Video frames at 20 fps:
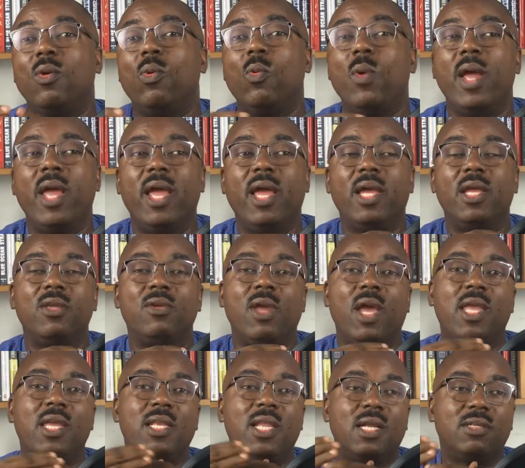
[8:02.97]
where
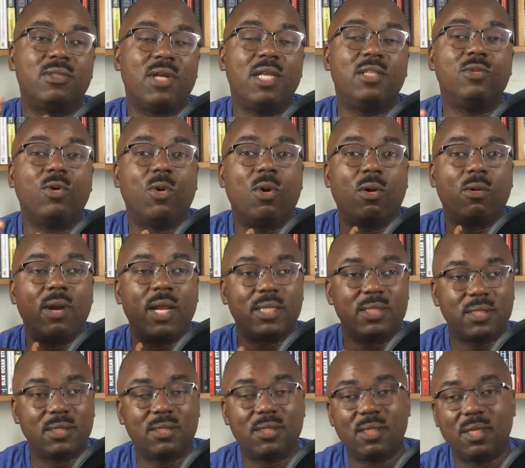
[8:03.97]
you're either trying to
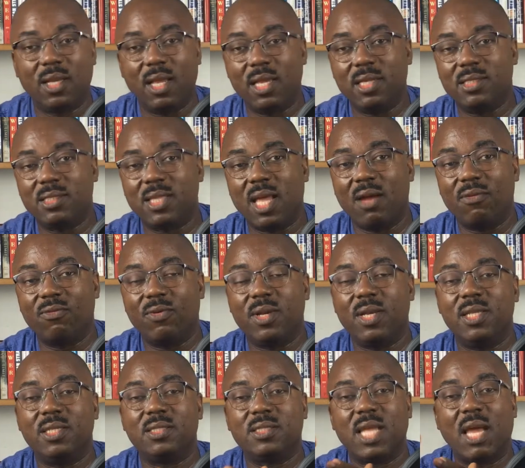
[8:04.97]
correct a staff
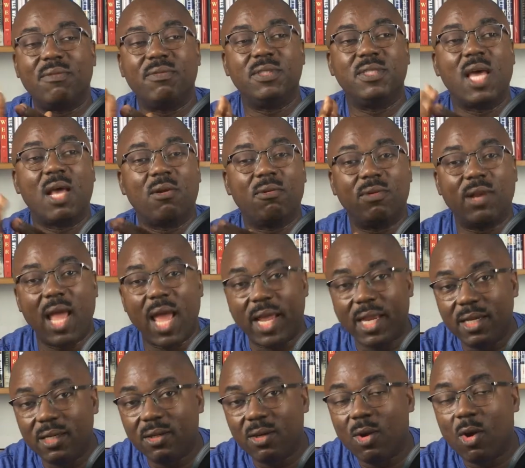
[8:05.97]
when a staff is out of
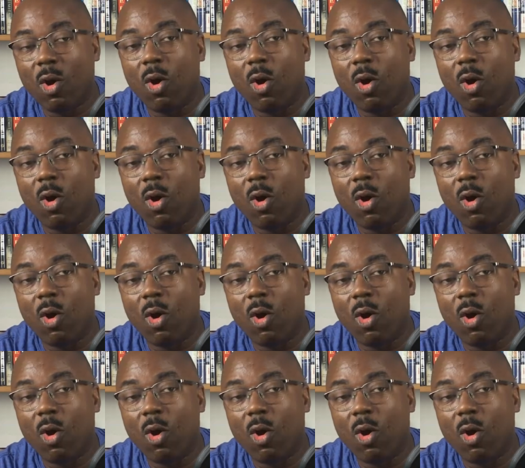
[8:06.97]
line,